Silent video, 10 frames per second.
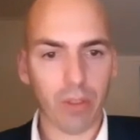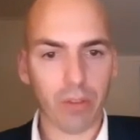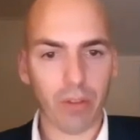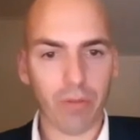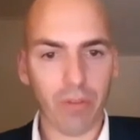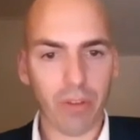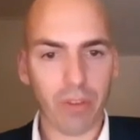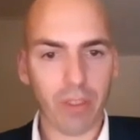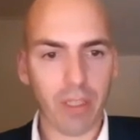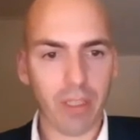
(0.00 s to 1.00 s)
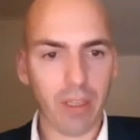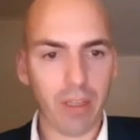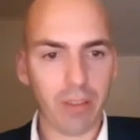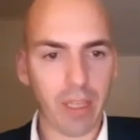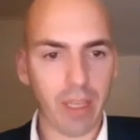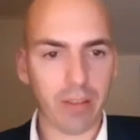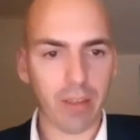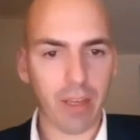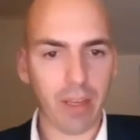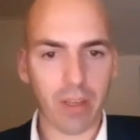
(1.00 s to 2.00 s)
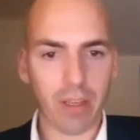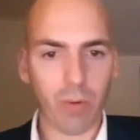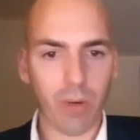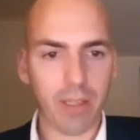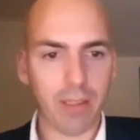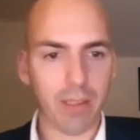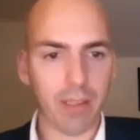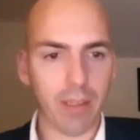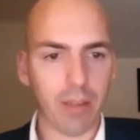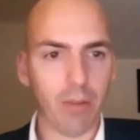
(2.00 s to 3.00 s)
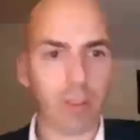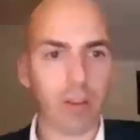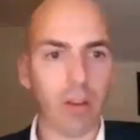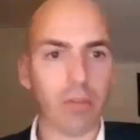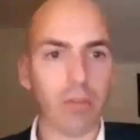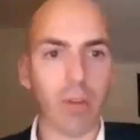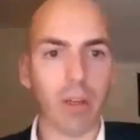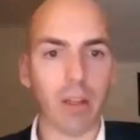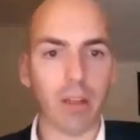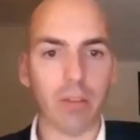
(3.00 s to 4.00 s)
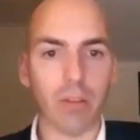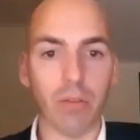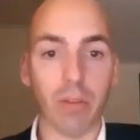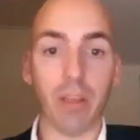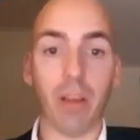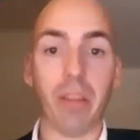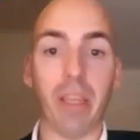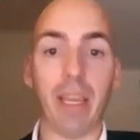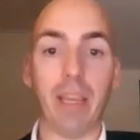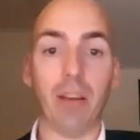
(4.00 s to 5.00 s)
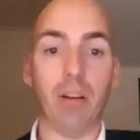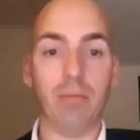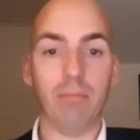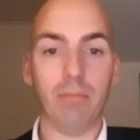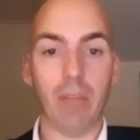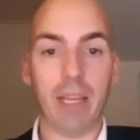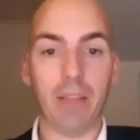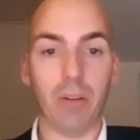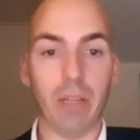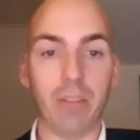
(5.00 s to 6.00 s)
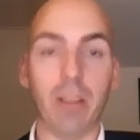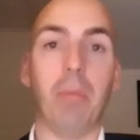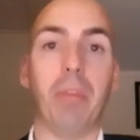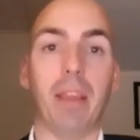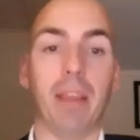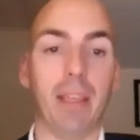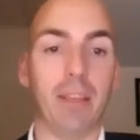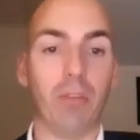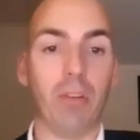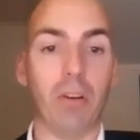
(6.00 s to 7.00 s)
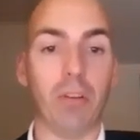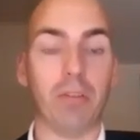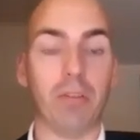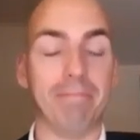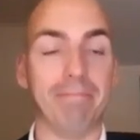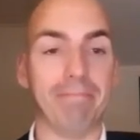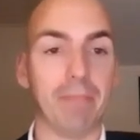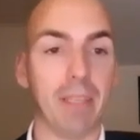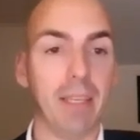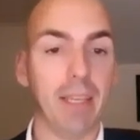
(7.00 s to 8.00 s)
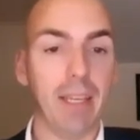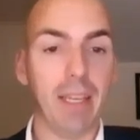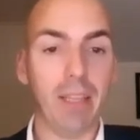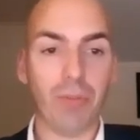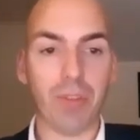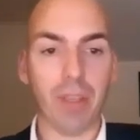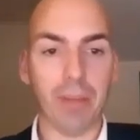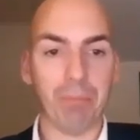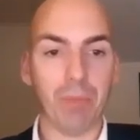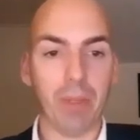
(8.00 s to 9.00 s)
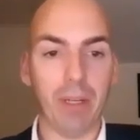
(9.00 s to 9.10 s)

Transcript: Well, so the first and the last case are actually quite close to one another. So doing nothing at all and doing something is close. Interesting.